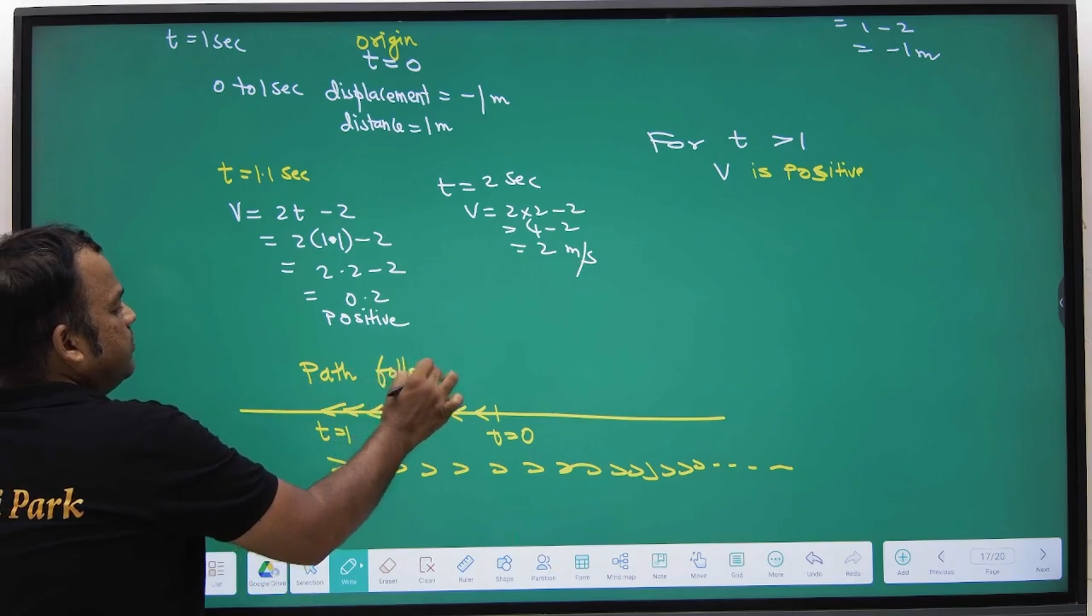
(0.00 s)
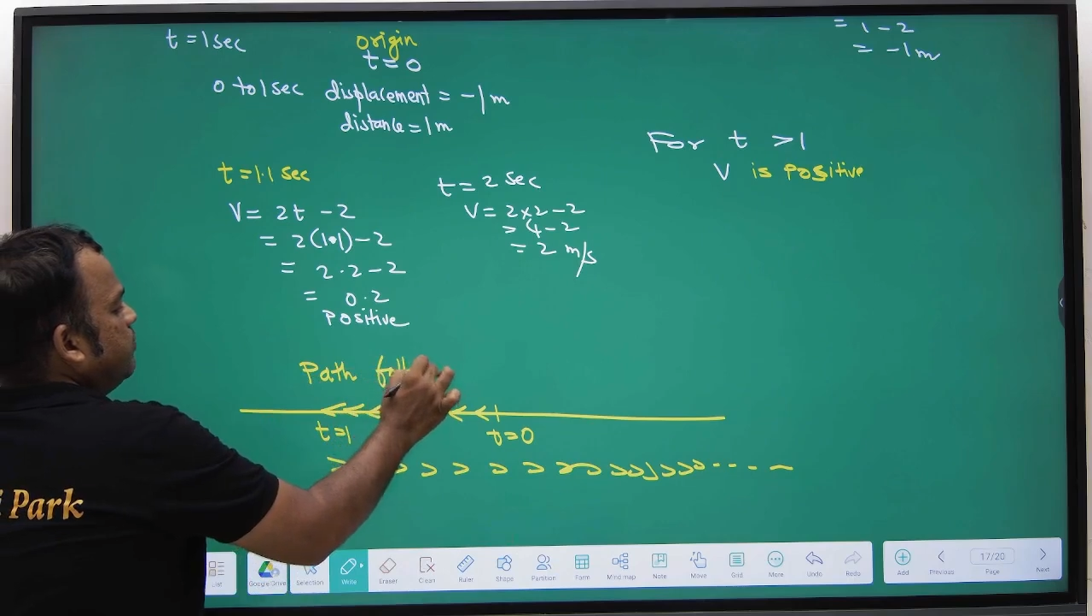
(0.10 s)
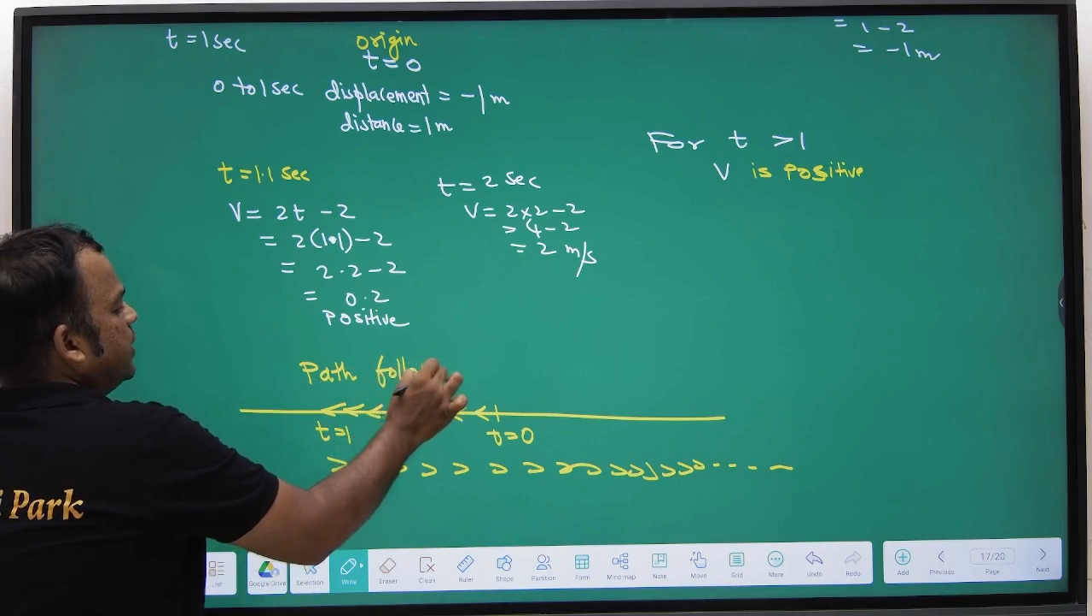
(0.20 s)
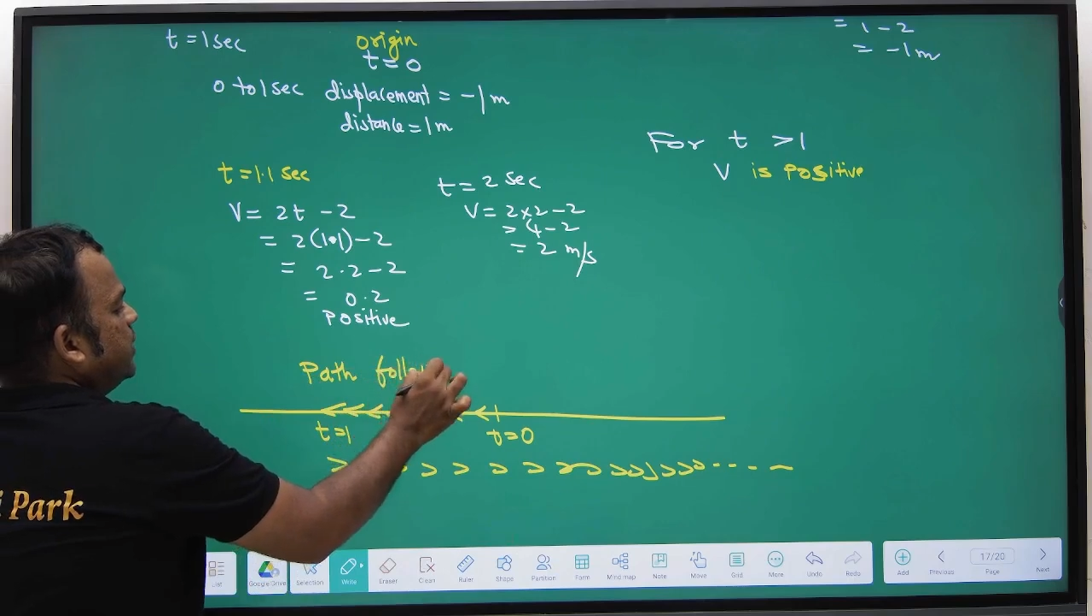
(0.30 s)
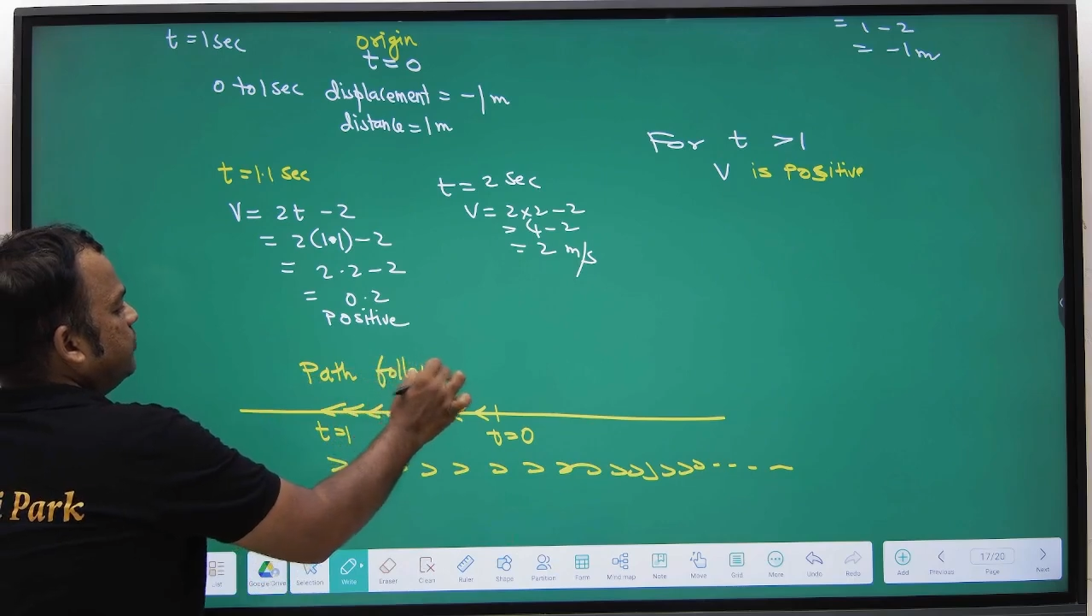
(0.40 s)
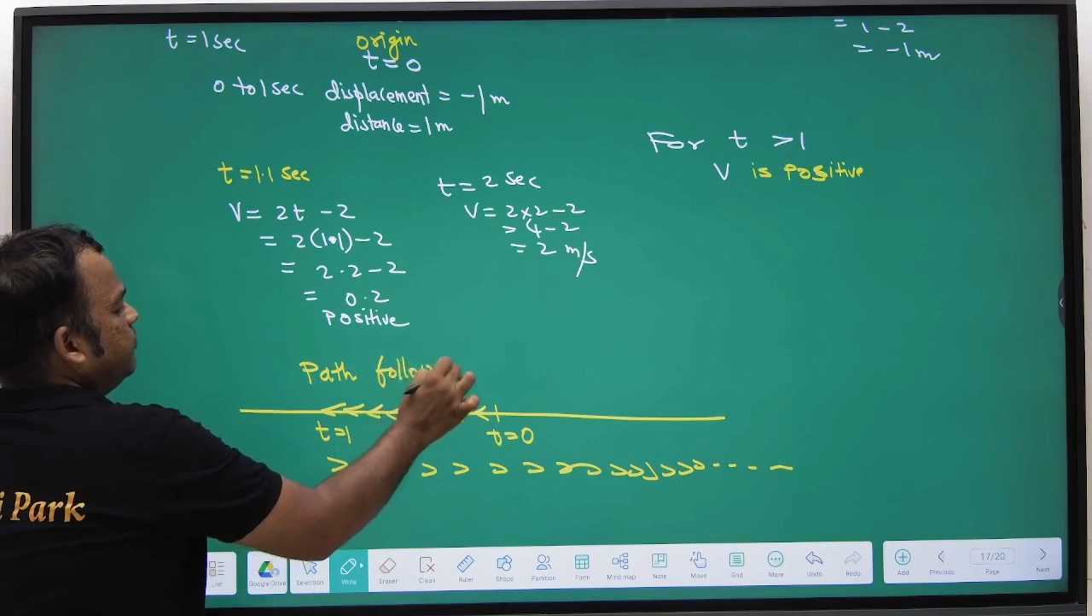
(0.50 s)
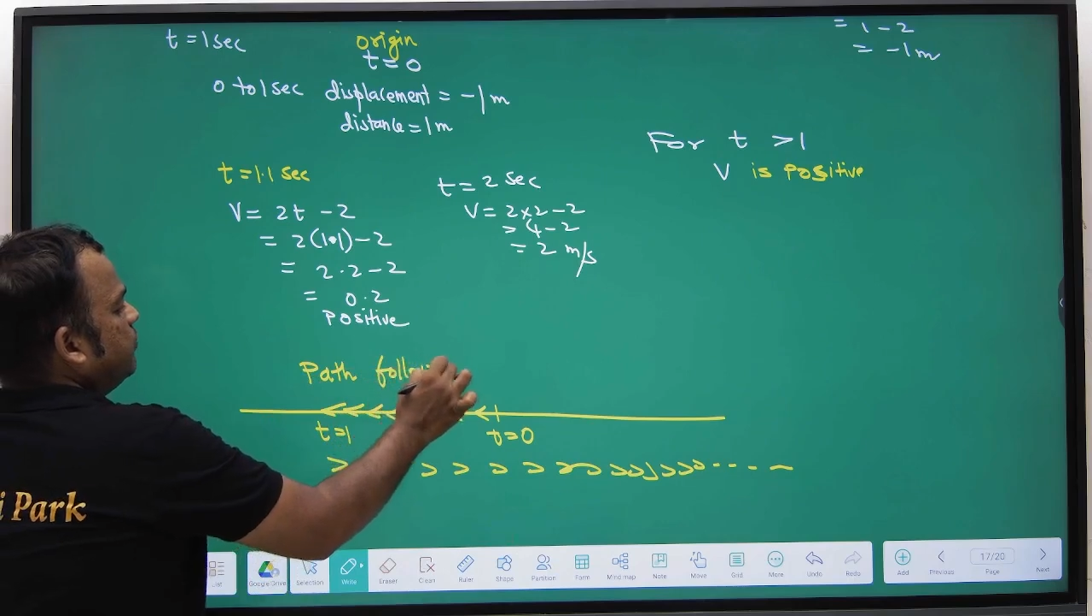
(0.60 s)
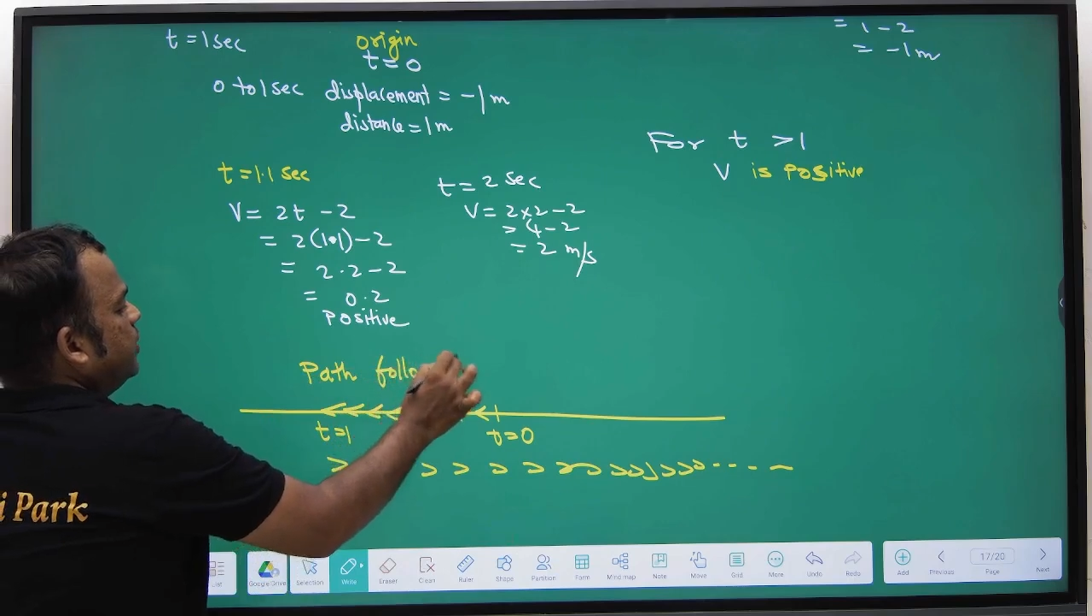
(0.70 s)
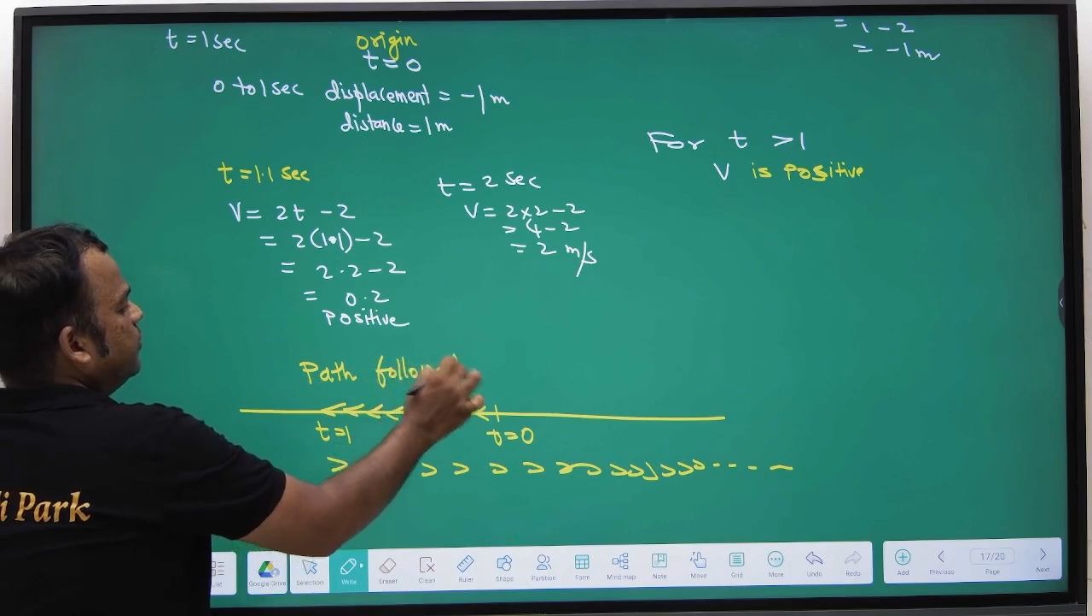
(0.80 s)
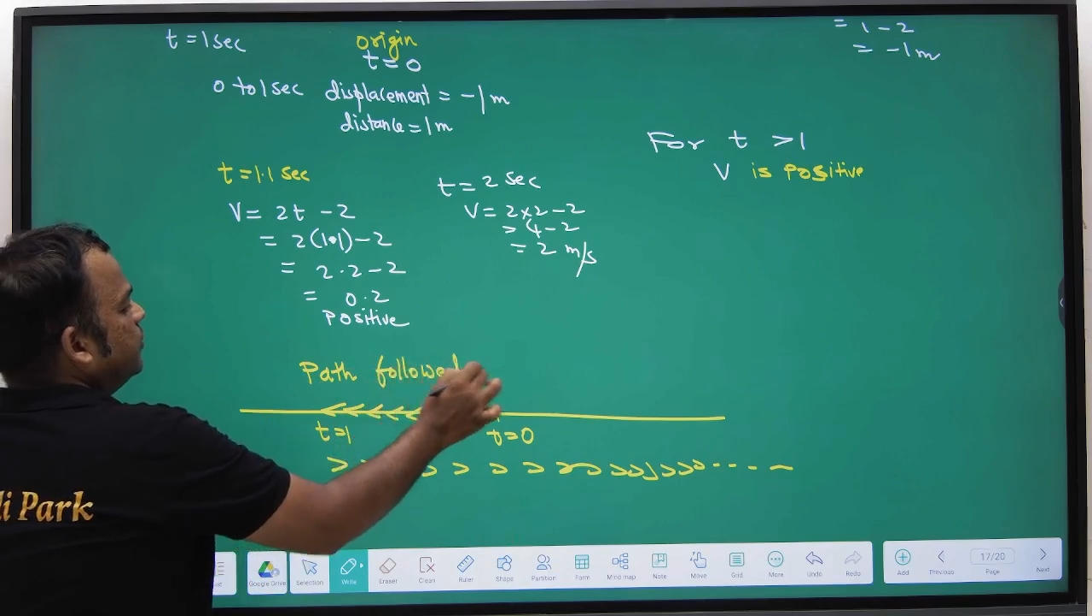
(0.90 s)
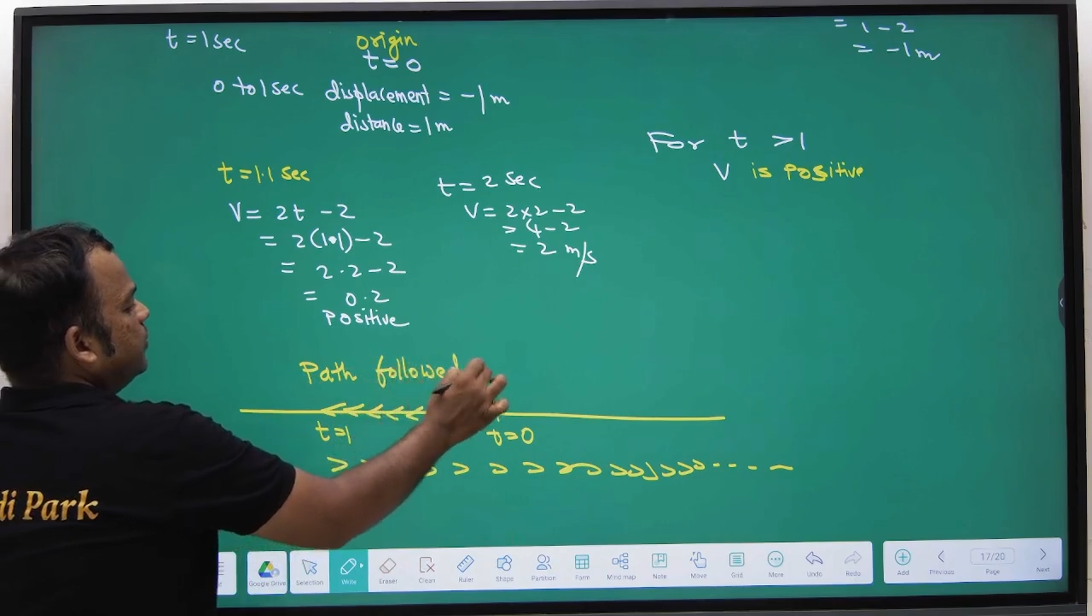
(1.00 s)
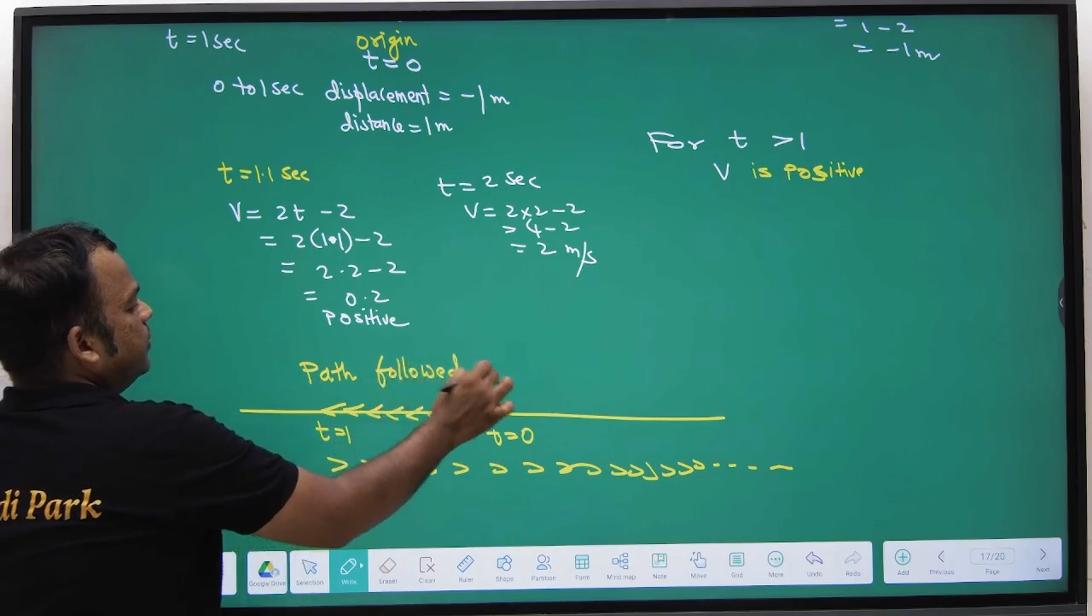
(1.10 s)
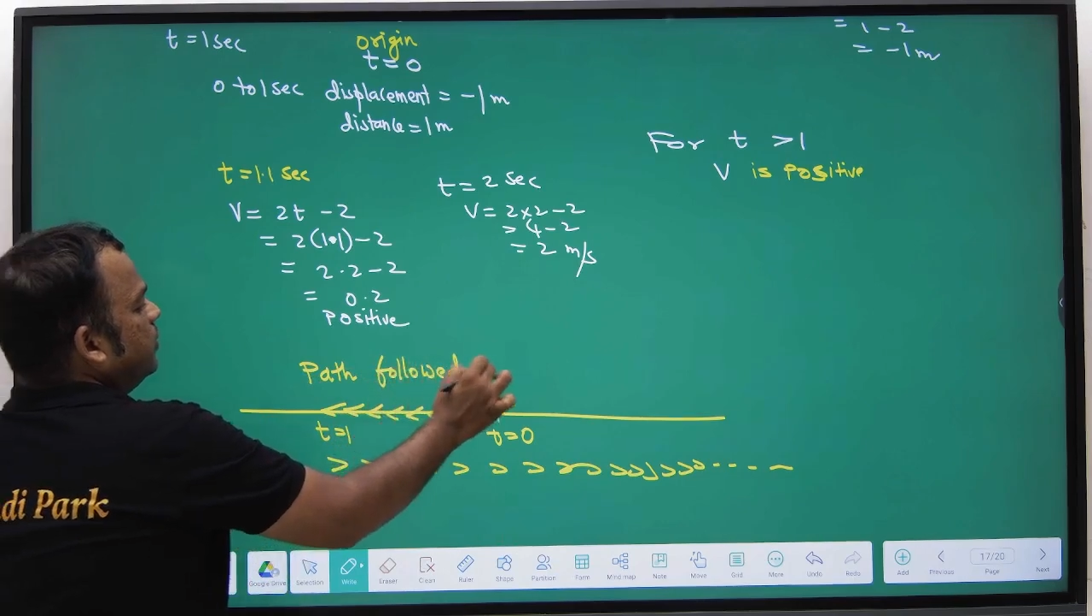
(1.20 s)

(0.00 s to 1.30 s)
path followed